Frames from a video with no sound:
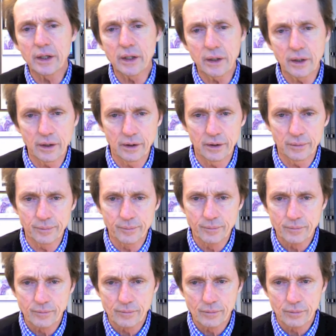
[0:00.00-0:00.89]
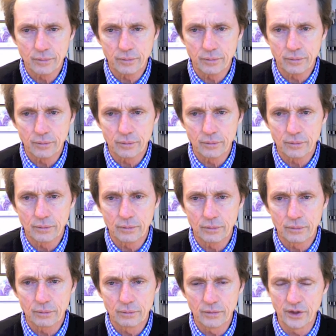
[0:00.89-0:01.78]
Indian.
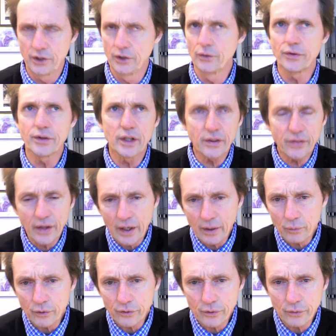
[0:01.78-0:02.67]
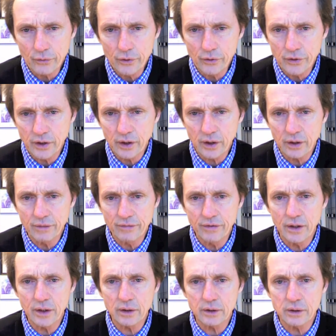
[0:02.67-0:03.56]
Do you think that was a routine
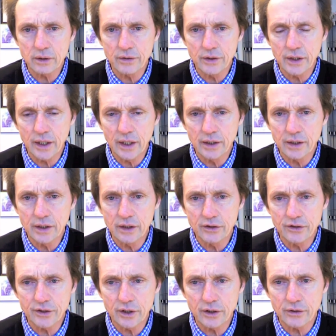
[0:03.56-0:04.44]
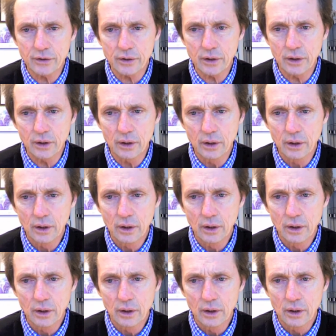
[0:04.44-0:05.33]
event in the 19th century?
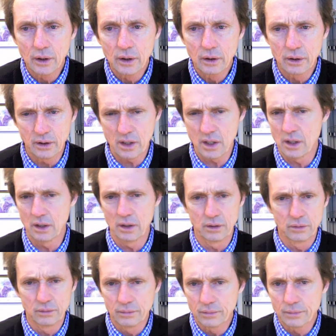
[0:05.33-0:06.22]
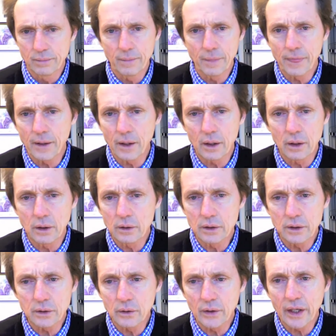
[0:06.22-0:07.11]
No, no.
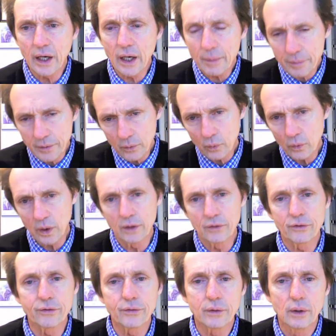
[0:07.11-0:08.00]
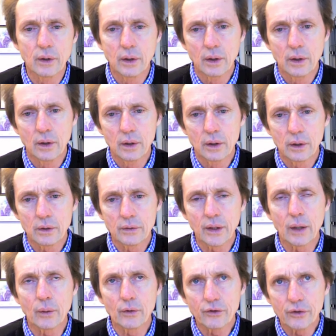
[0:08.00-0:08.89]
It only happened once.
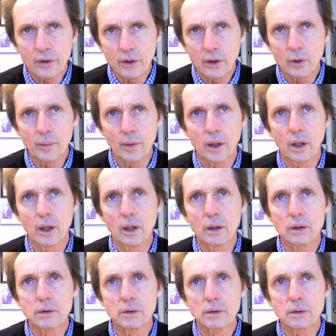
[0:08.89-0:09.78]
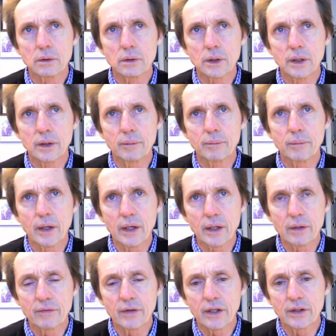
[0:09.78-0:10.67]
And that was in Omaha in
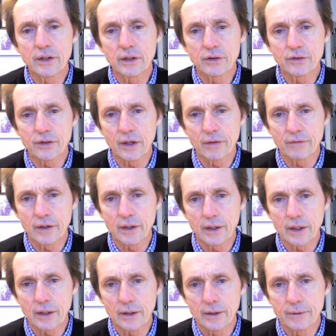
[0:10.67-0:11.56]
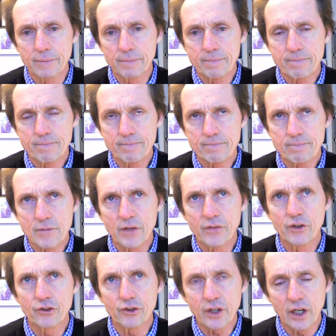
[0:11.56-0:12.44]
May of 1879,
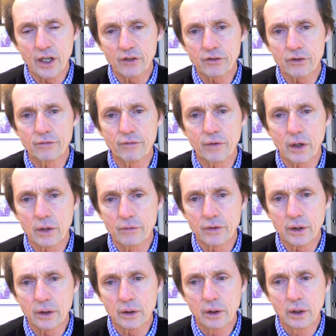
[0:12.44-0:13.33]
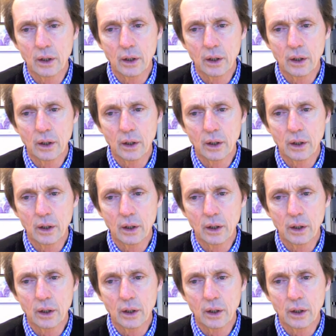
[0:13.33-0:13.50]
in this case involving